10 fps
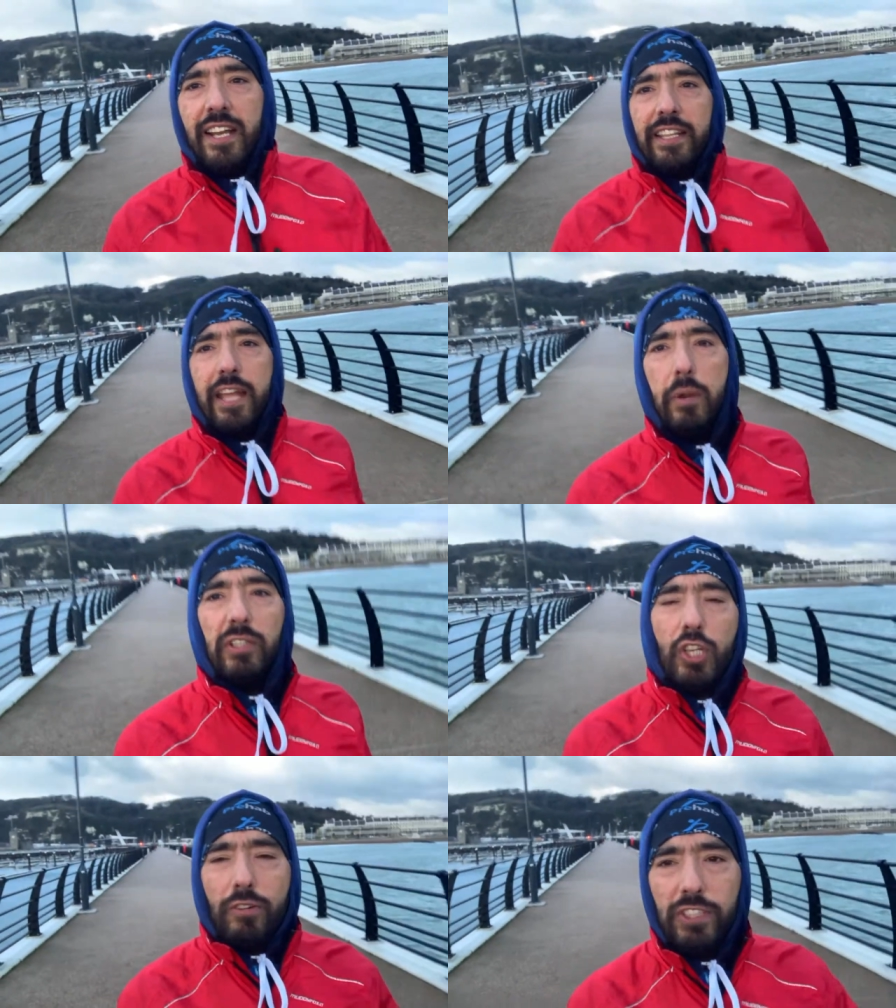The
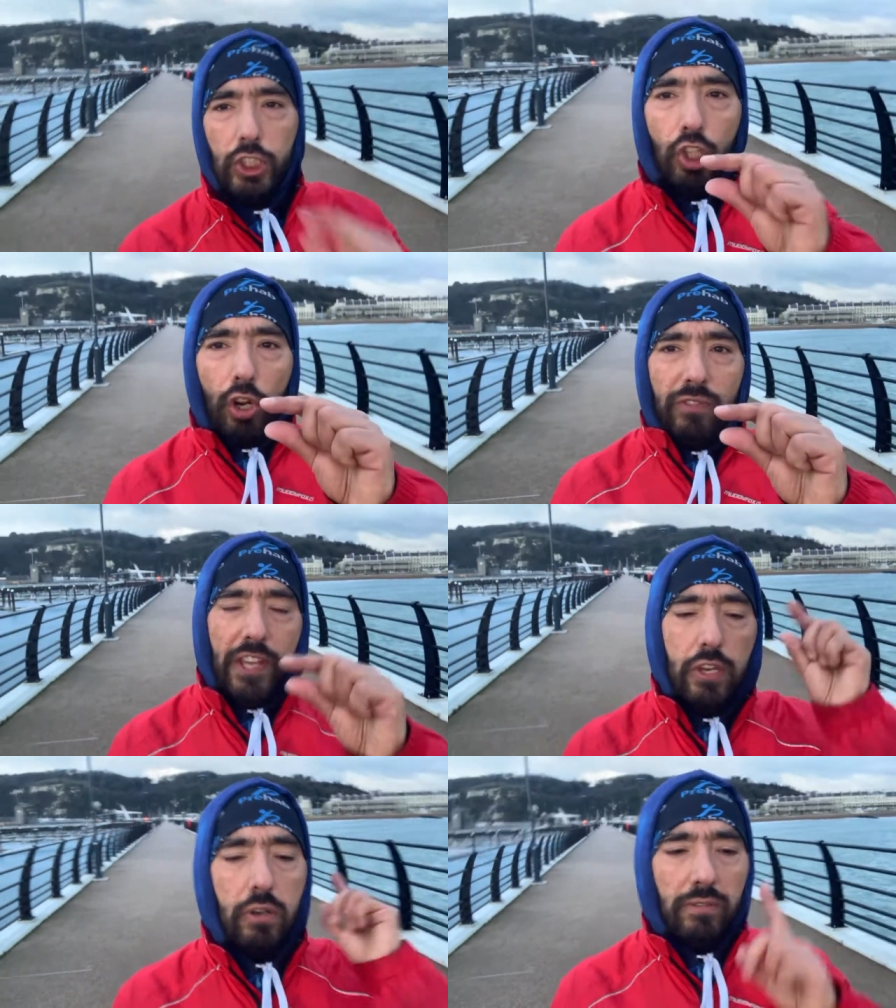reason of this short
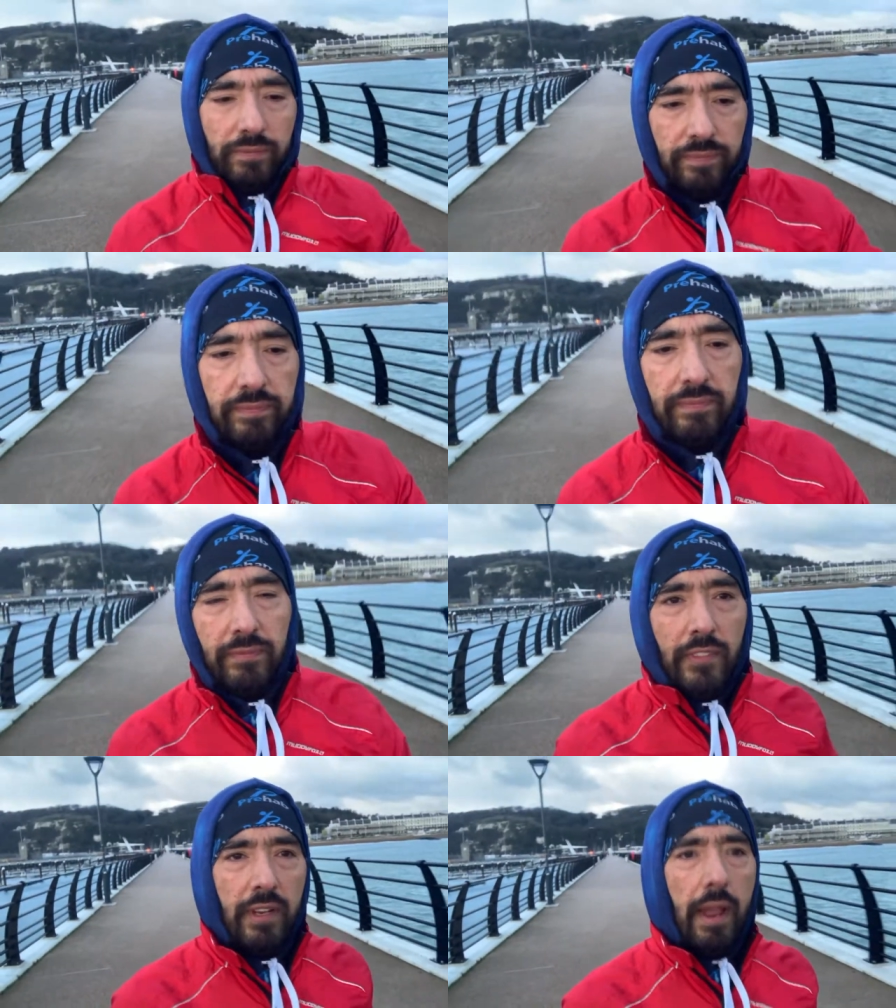video,
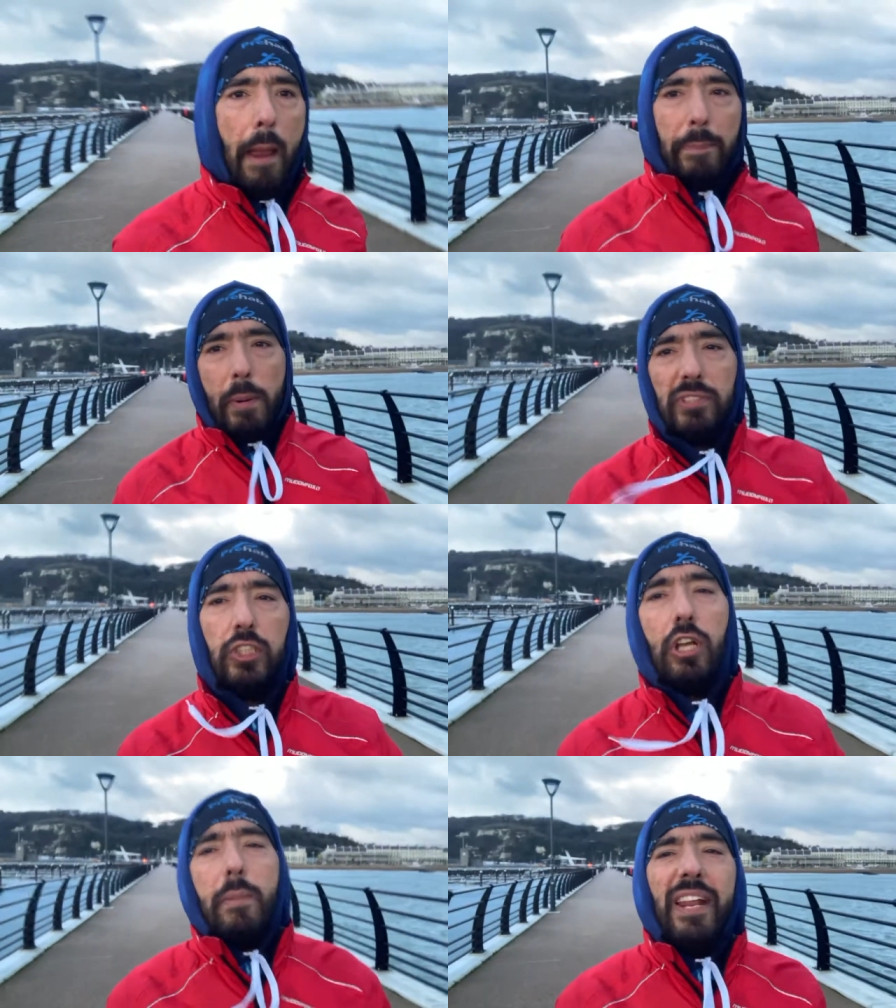I promise it's
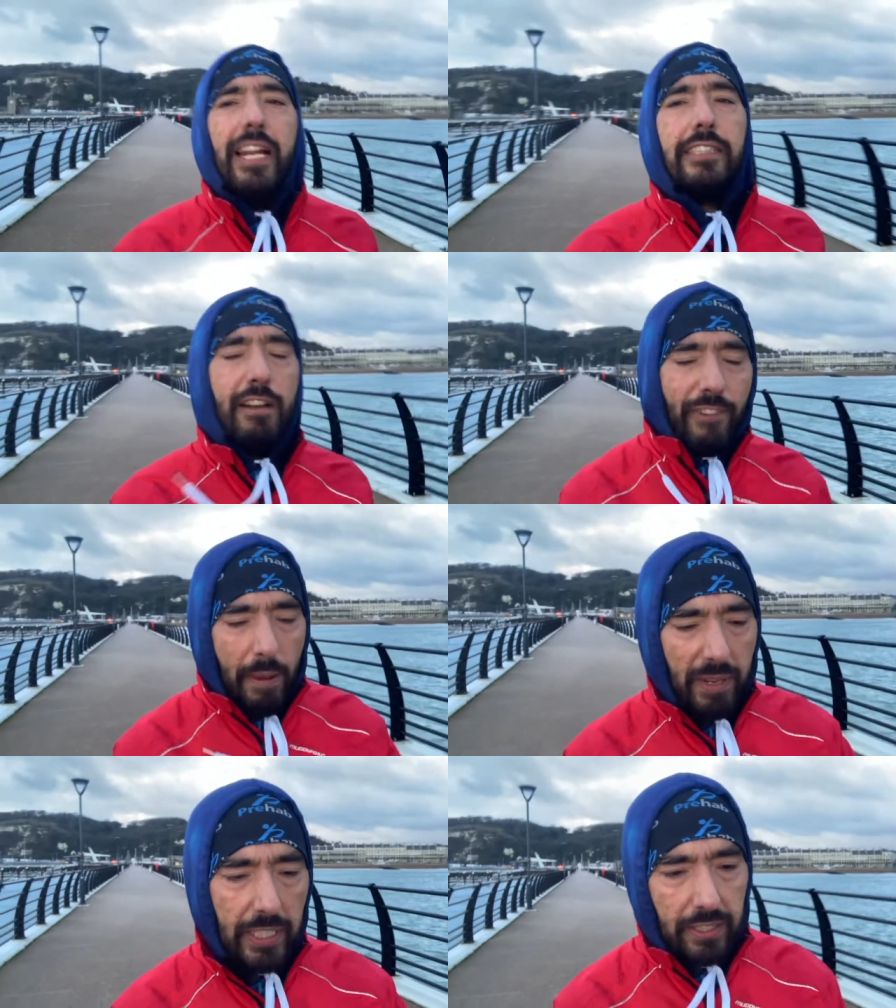gonna be less than 5
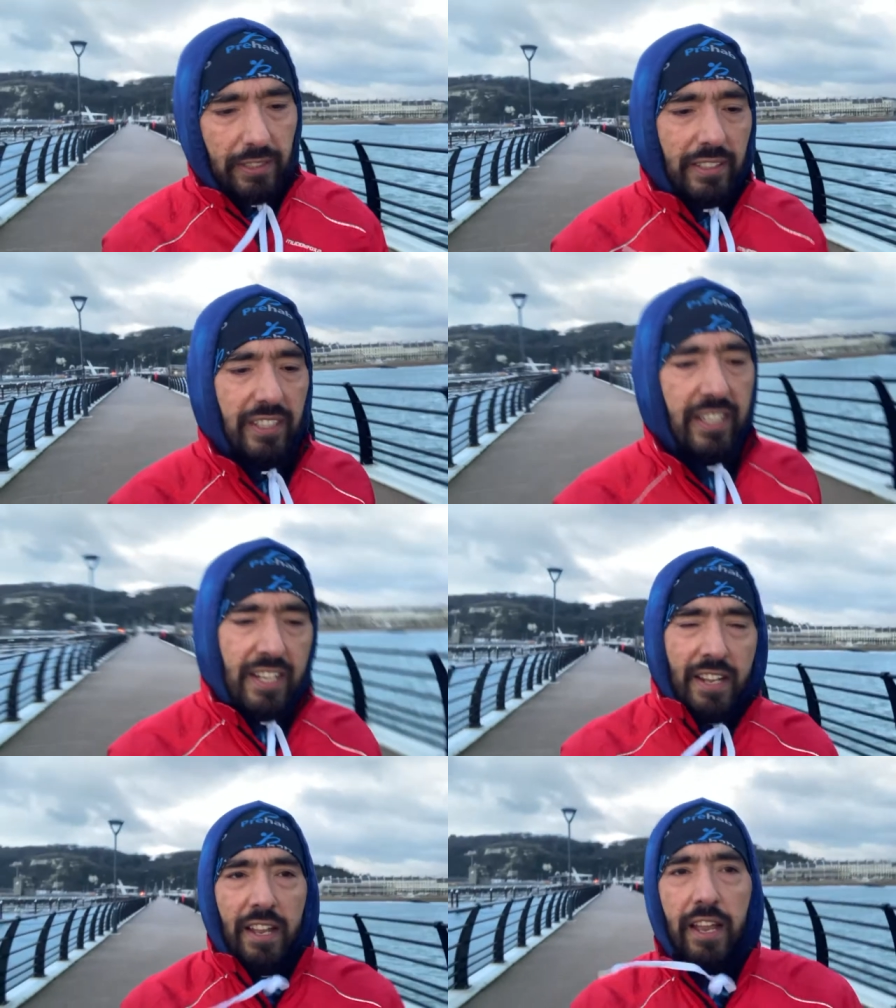minutes,
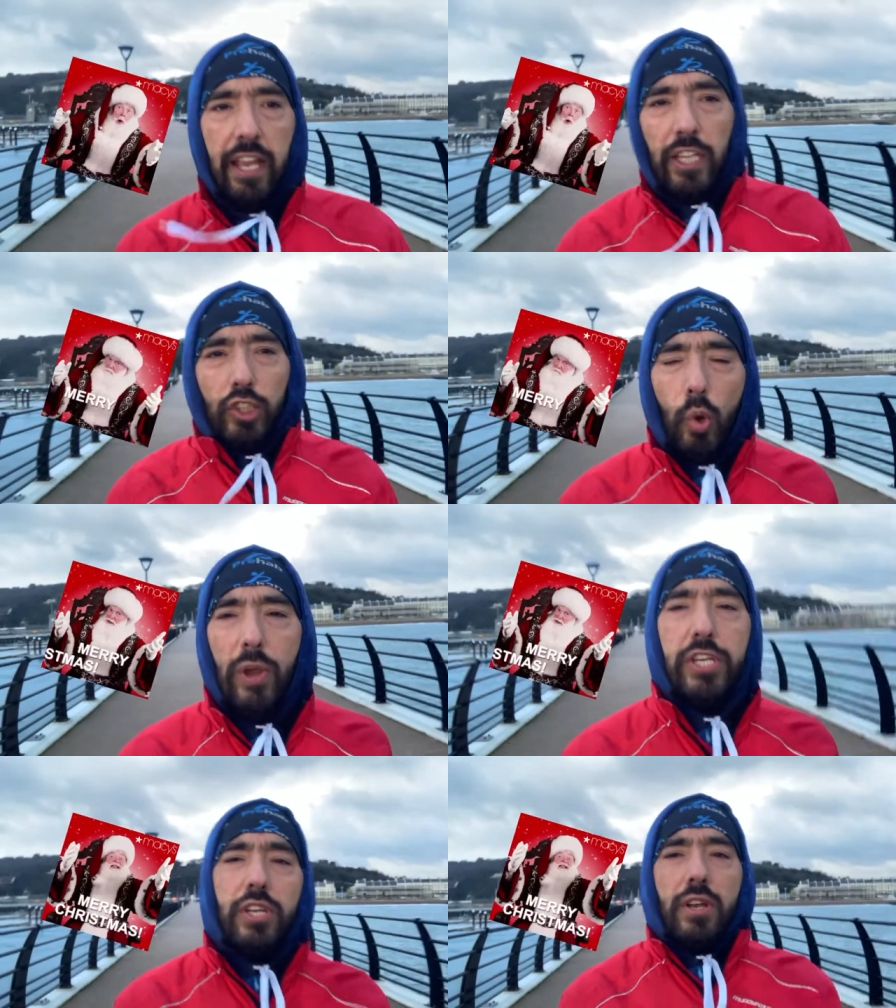is to
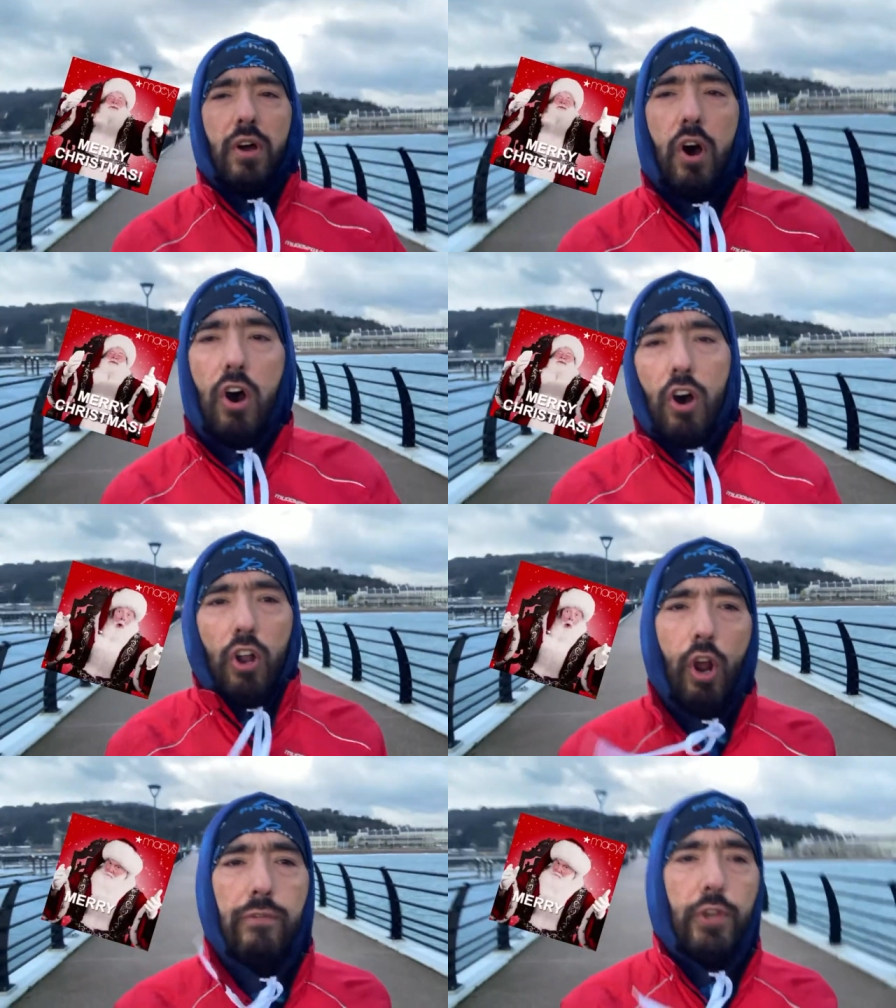wish all
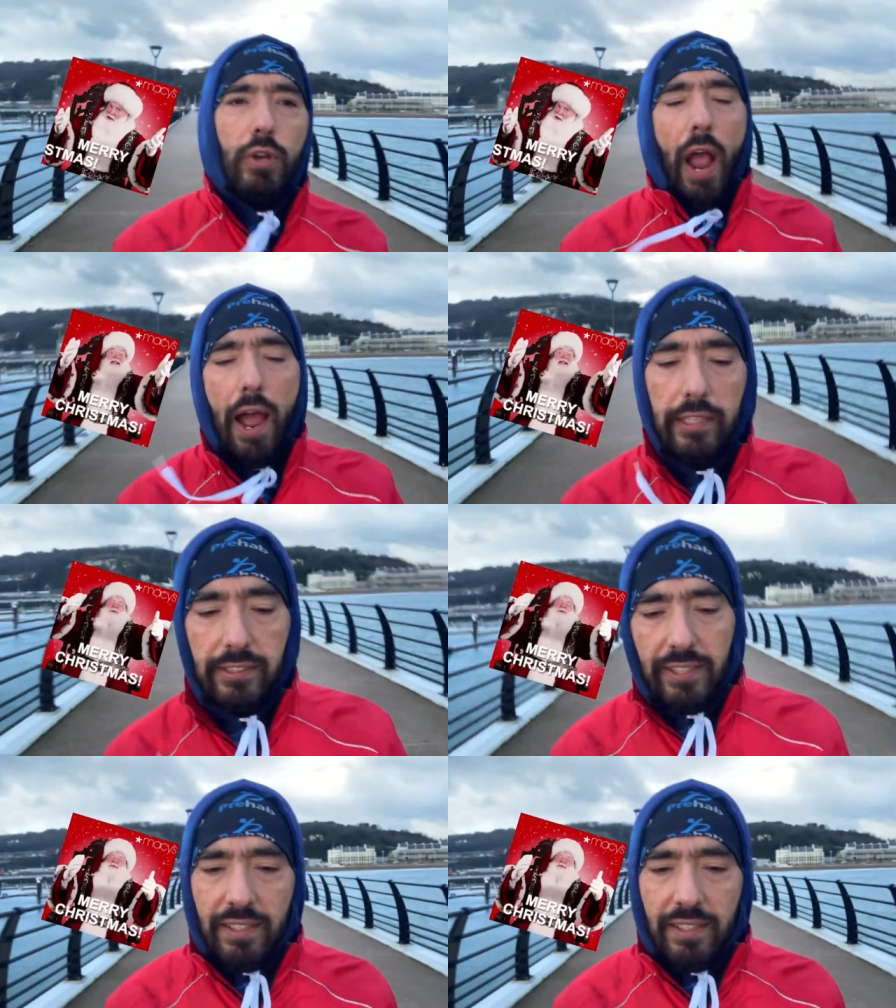of you guys,